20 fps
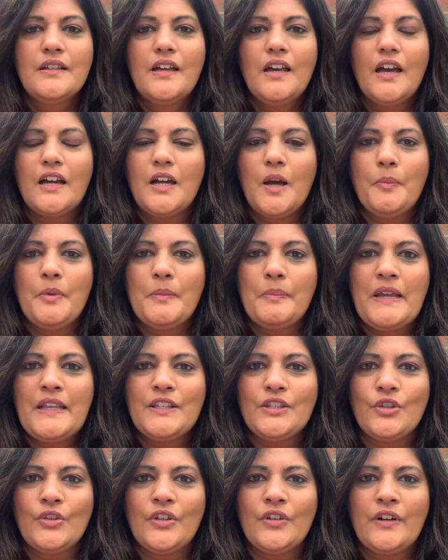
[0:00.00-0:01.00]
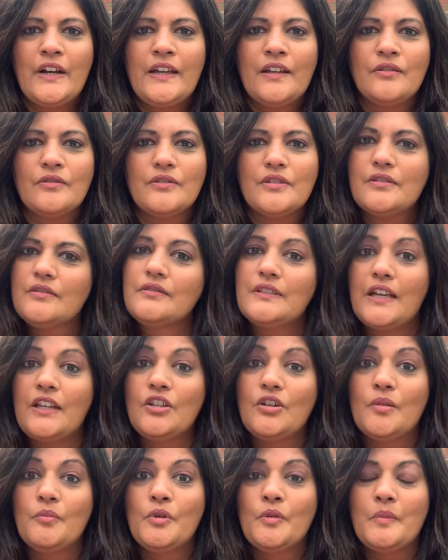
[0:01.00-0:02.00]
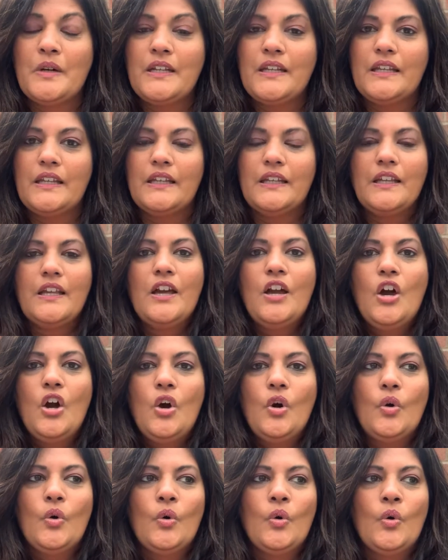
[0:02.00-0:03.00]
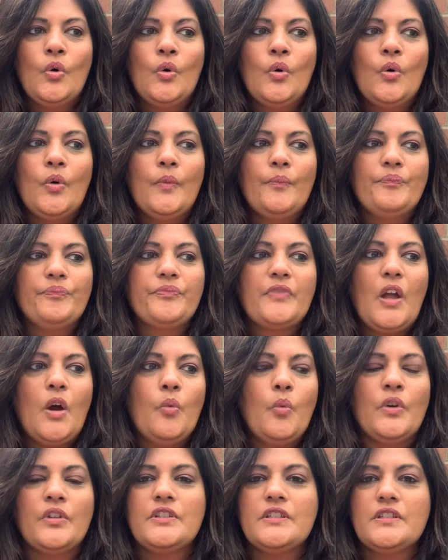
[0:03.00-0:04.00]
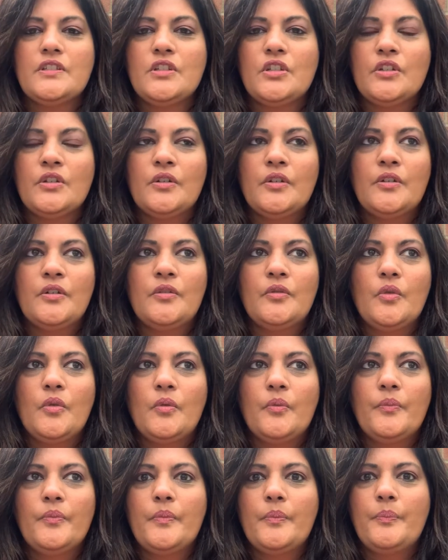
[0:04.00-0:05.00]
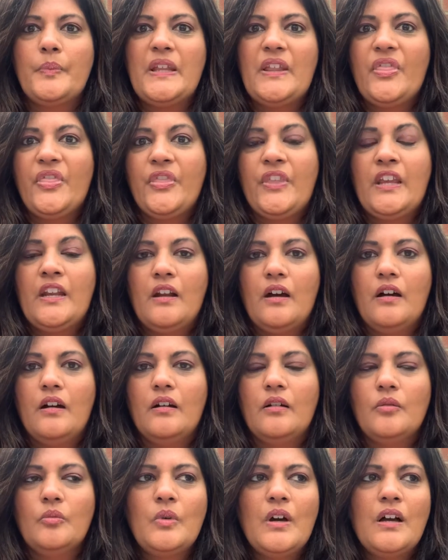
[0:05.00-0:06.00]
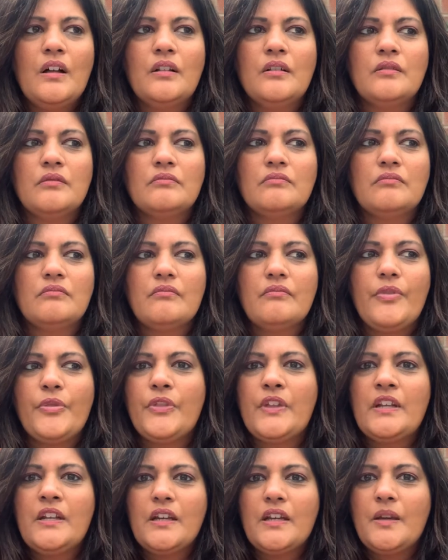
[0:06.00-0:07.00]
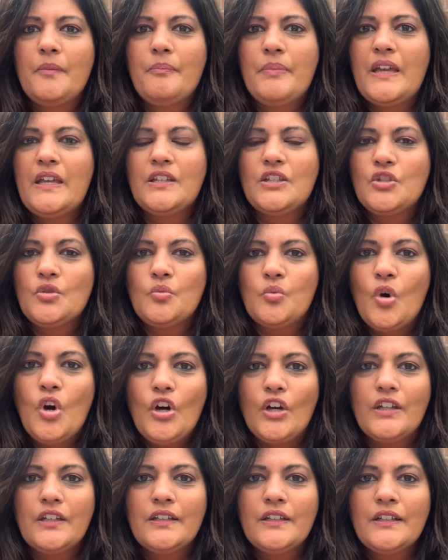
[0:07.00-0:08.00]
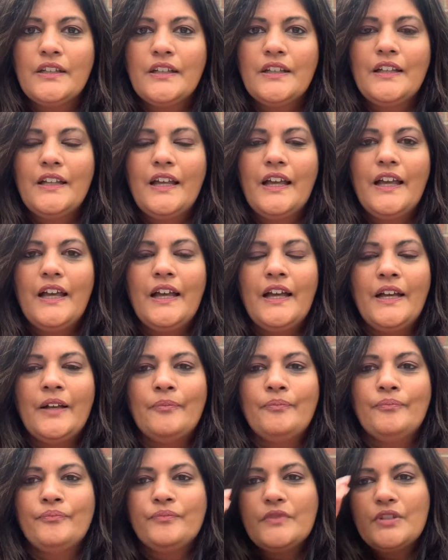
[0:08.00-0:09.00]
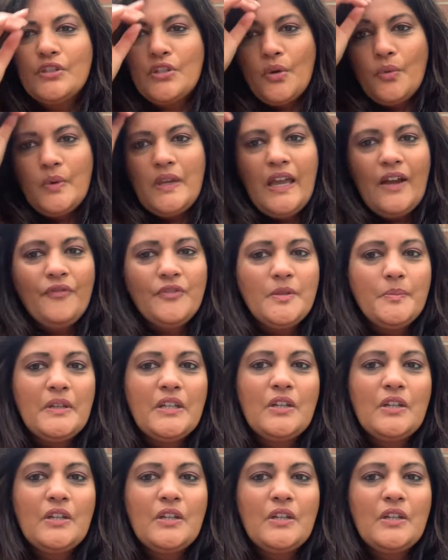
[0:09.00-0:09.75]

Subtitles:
a couple of pence on the ground, now you got more money. Or I want to be thinner. Well, thinner compared to what? So we have to be